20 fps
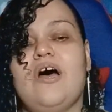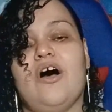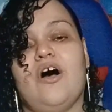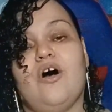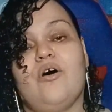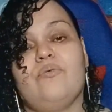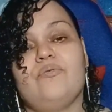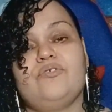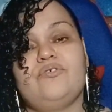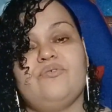
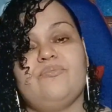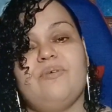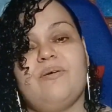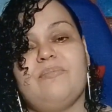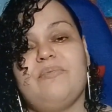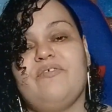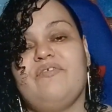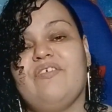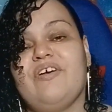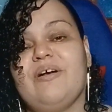Always
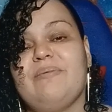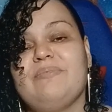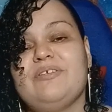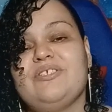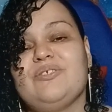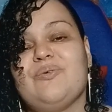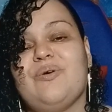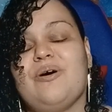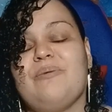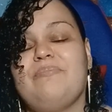remember family
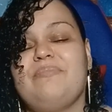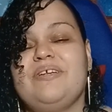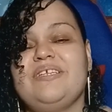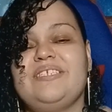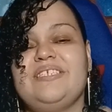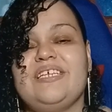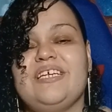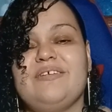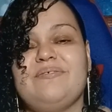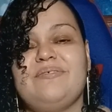squad, be
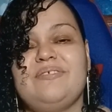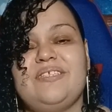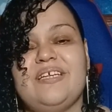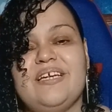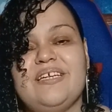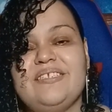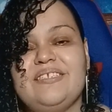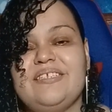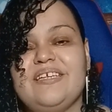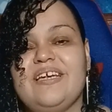safe, stay
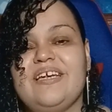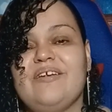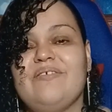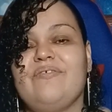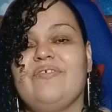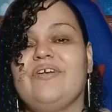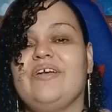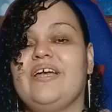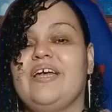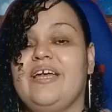safe,
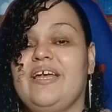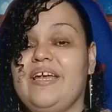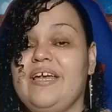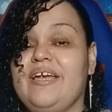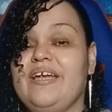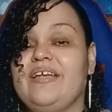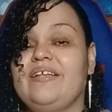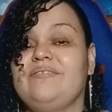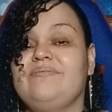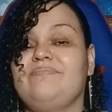
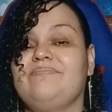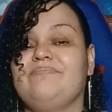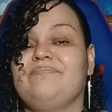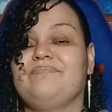and